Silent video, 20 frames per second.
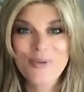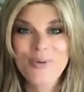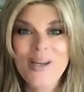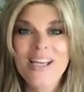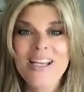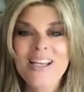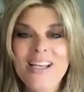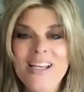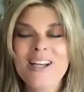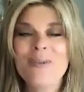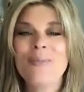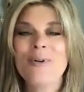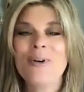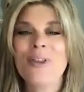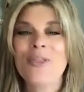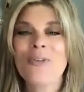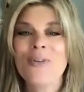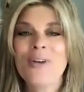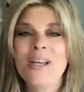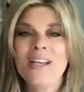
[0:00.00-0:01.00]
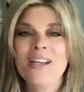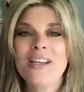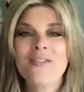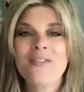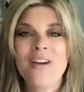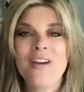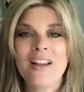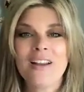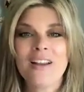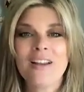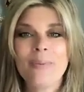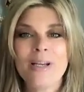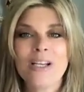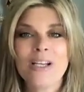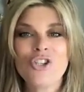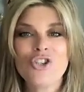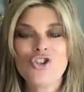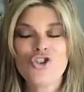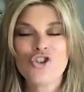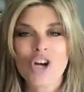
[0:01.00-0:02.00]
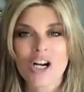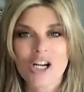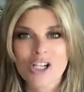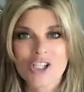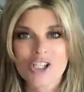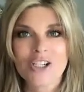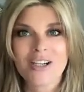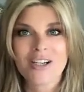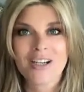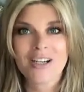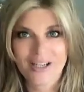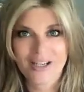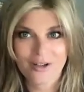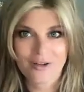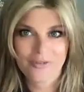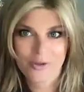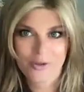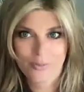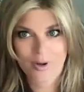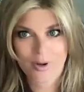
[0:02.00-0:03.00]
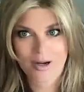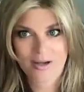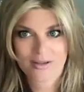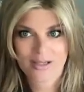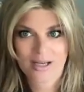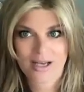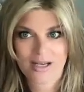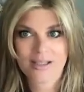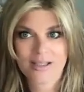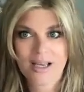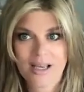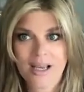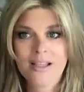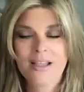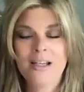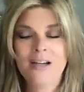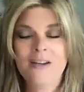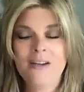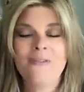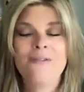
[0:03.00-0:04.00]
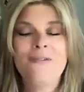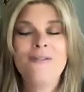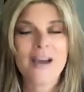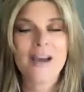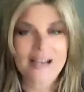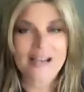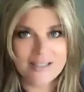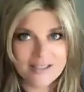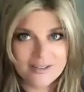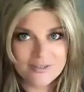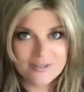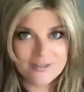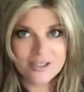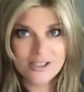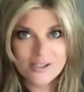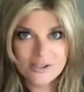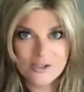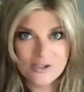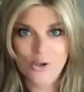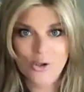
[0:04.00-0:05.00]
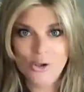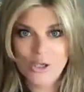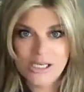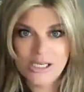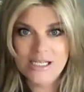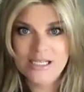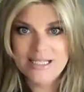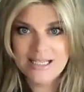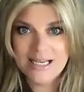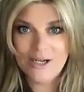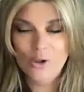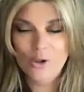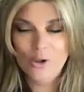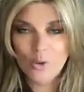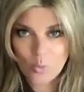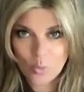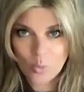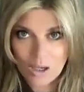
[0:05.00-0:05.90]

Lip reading: Week number three, develop a structured interview process that effectively screens out